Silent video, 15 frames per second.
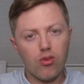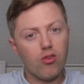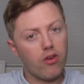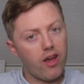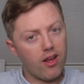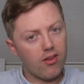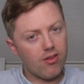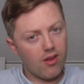You'll
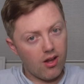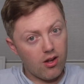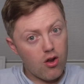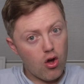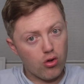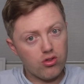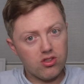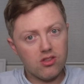get a
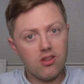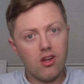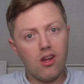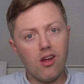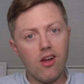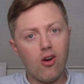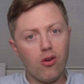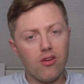lot,
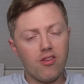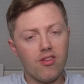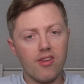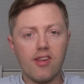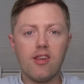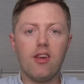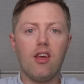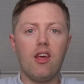honestly.